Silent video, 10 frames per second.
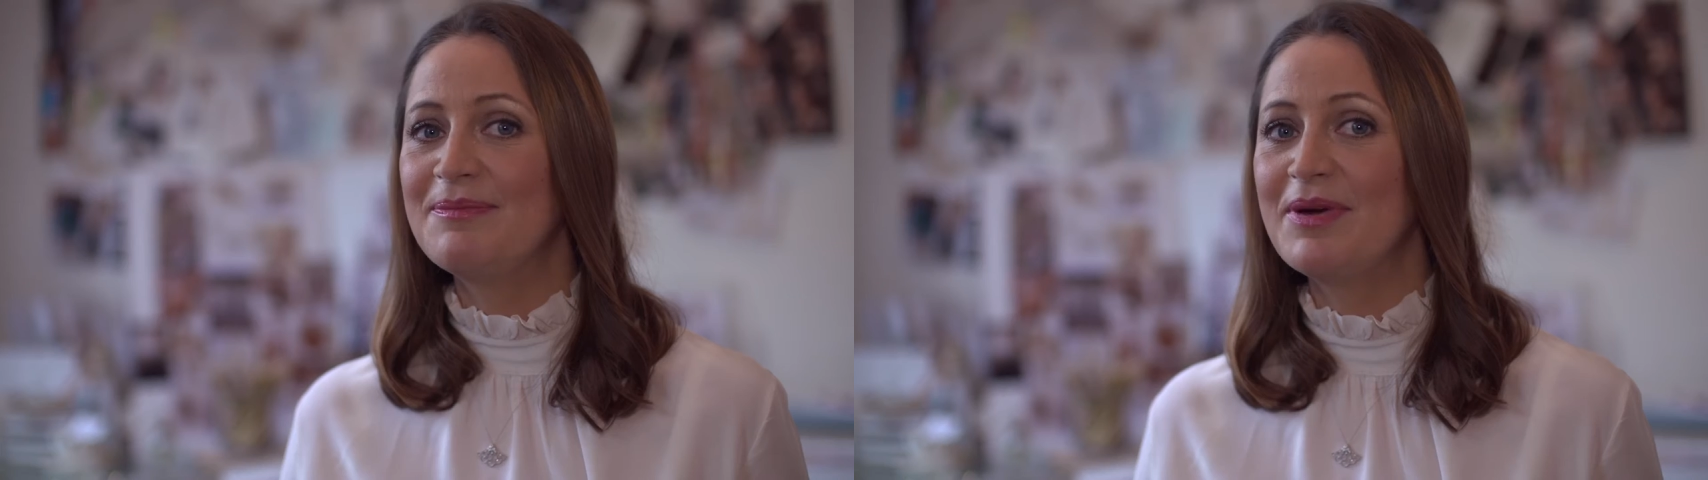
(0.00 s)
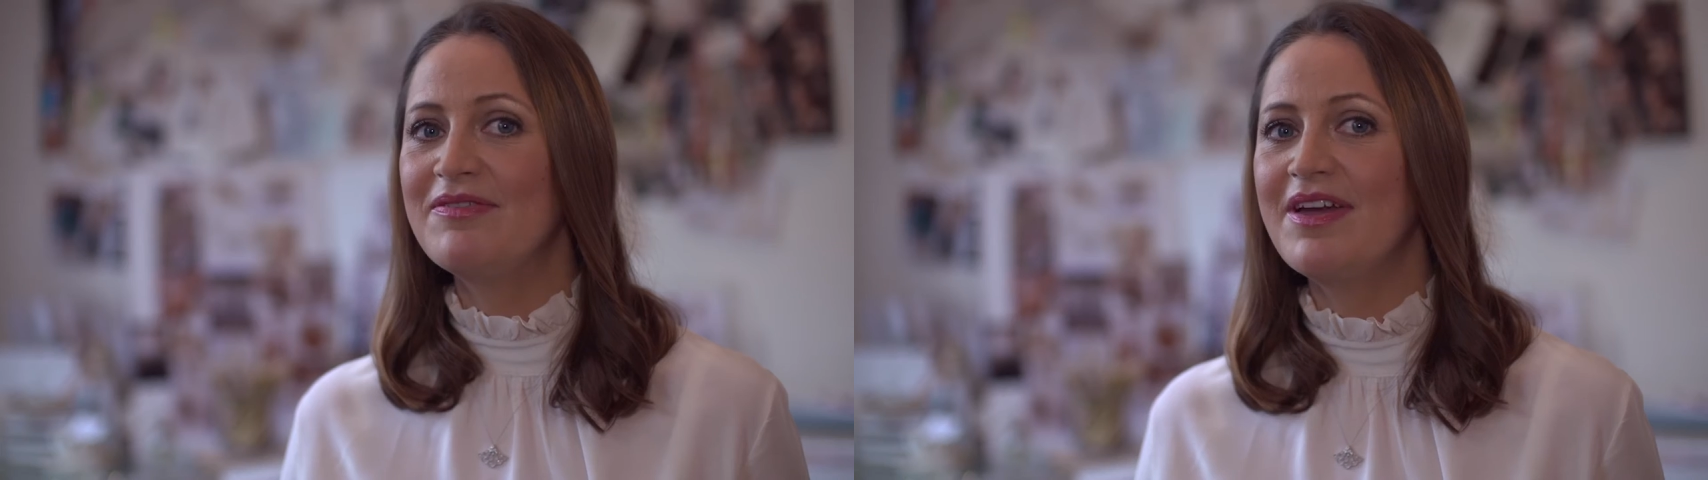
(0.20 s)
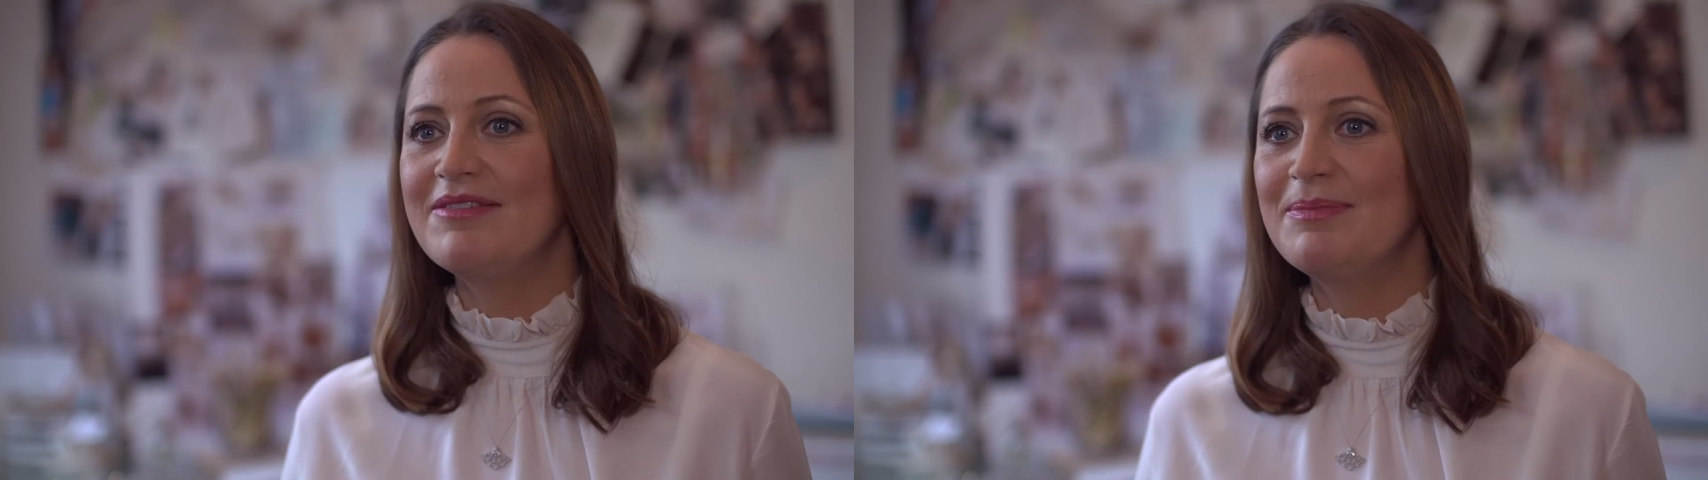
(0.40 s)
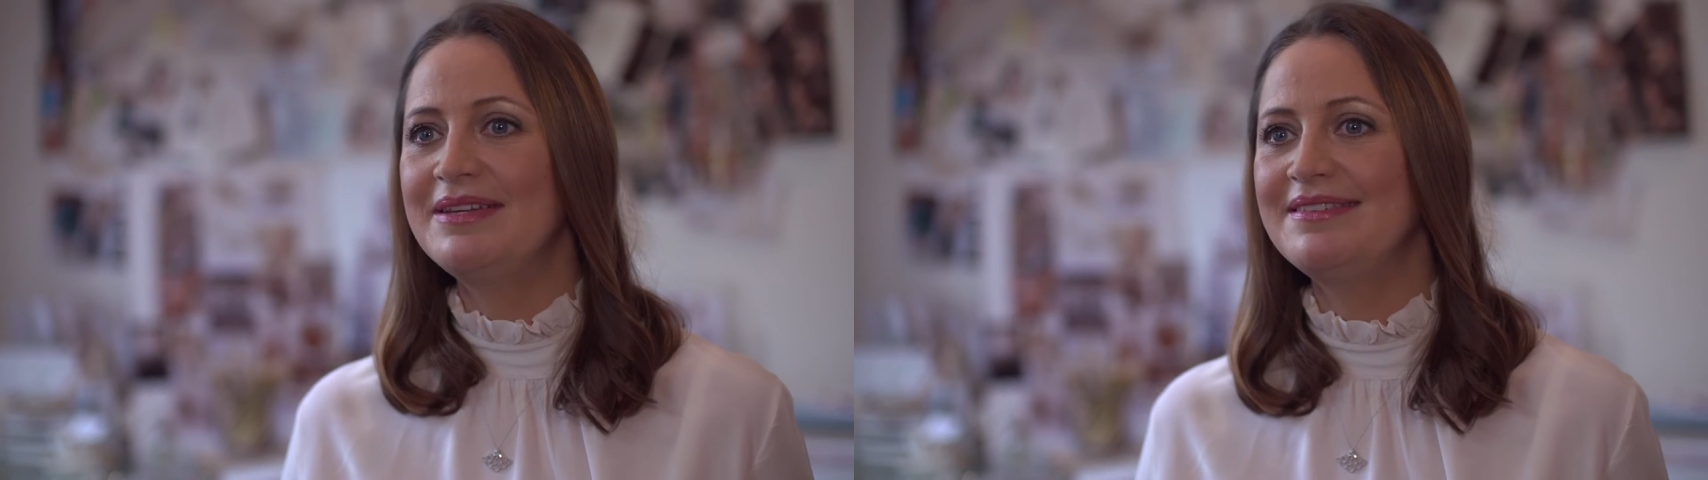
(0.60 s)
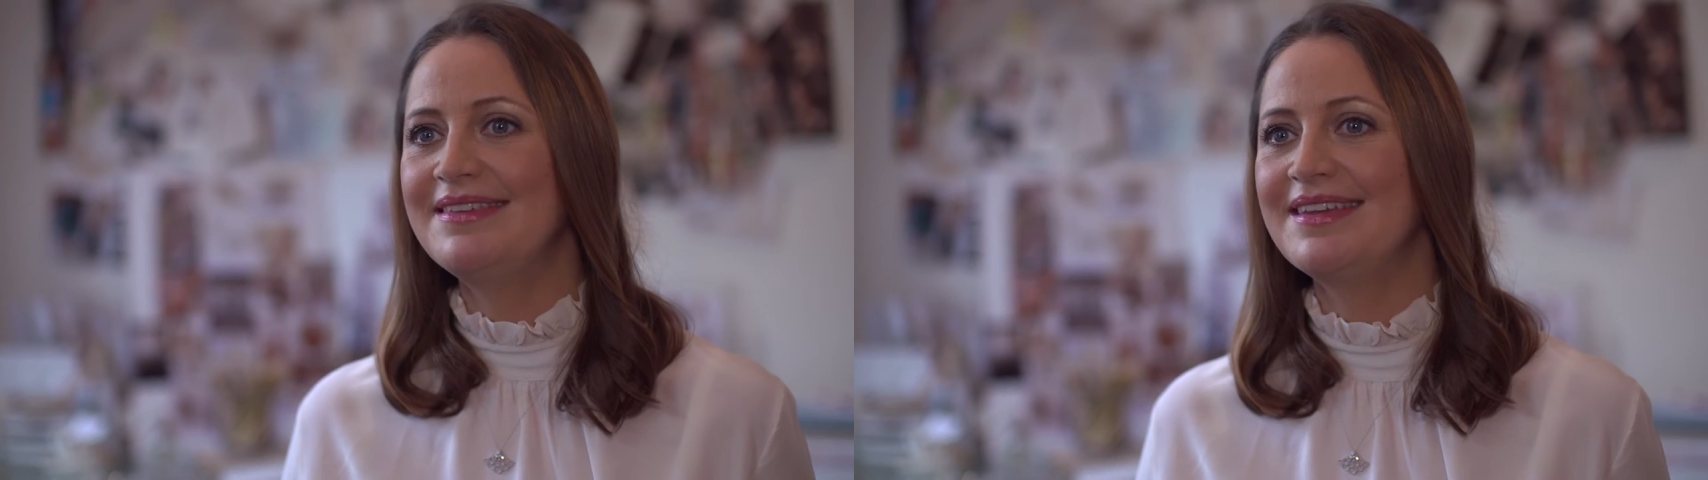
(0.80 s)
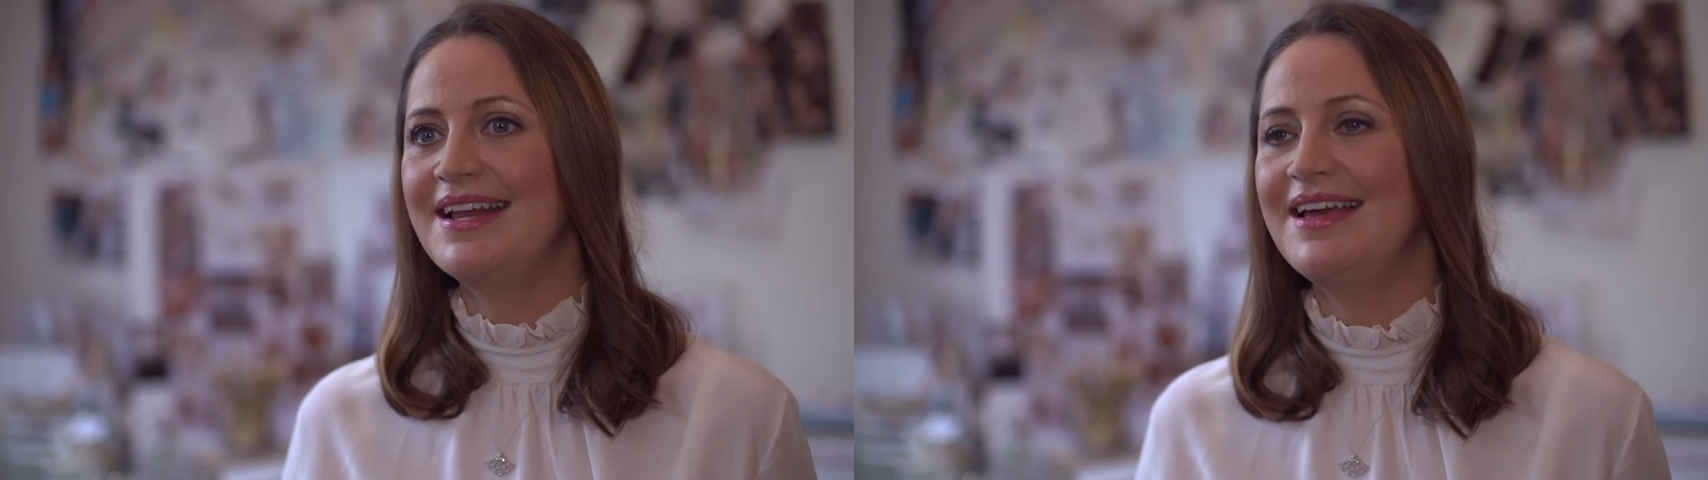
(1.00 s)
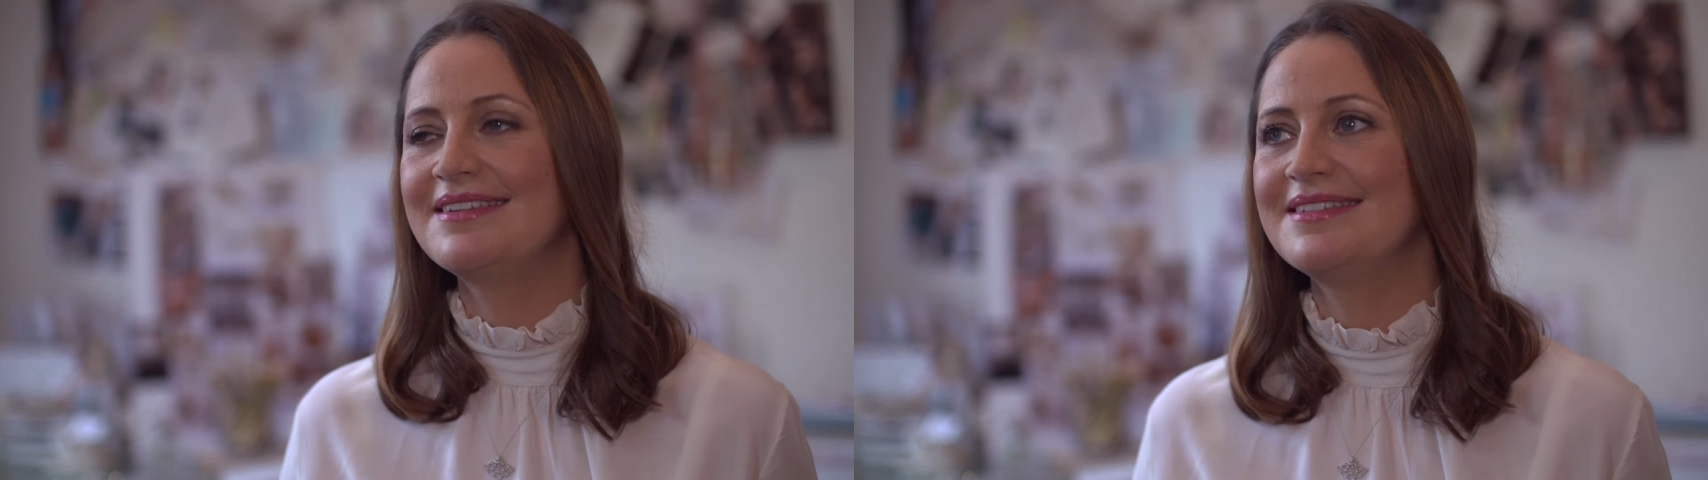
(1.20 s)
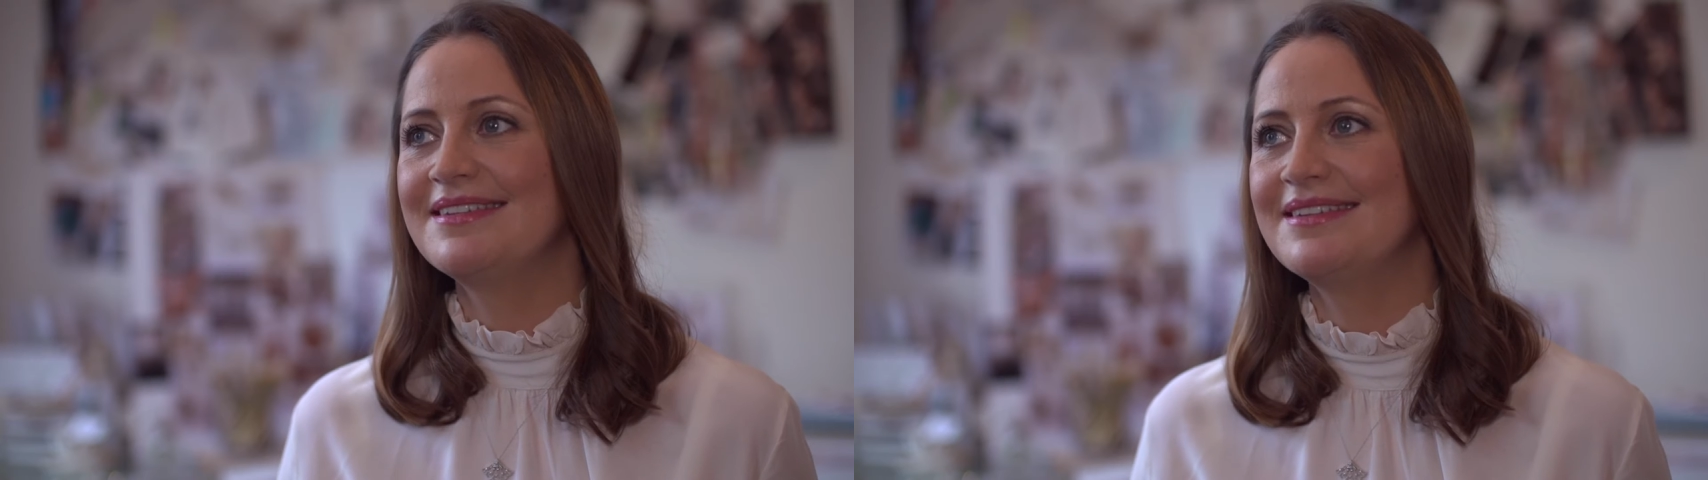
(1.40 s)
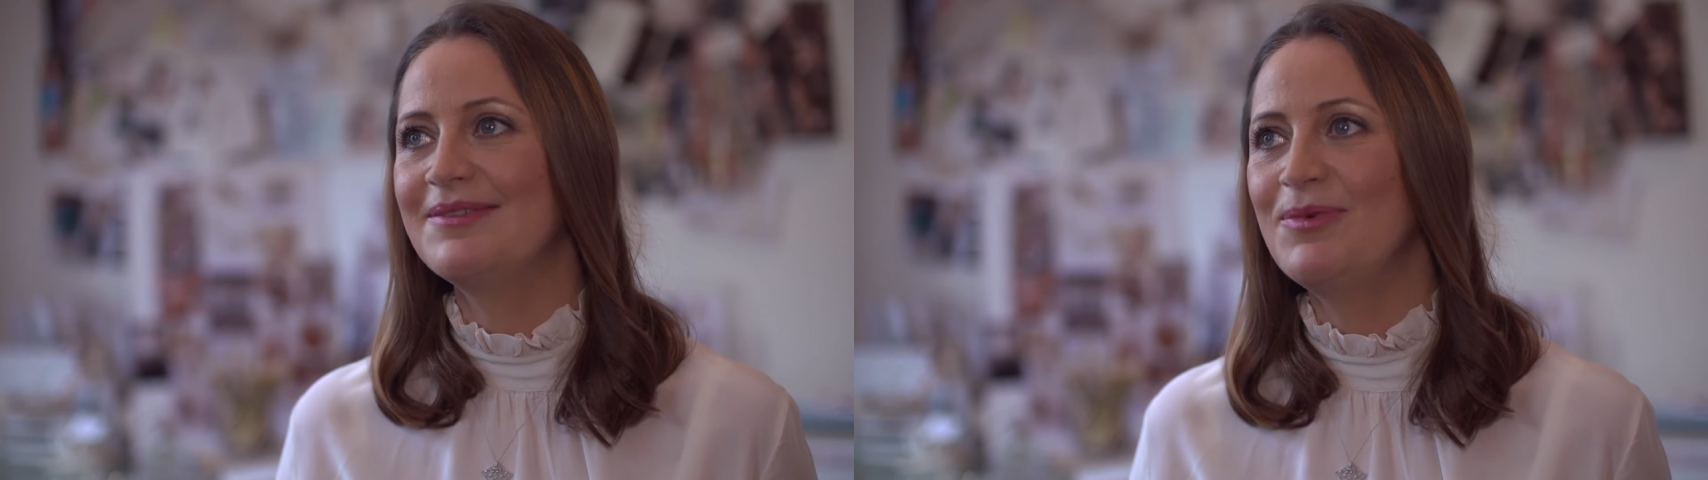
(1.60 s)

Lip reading: So my favourite pieces in the collection,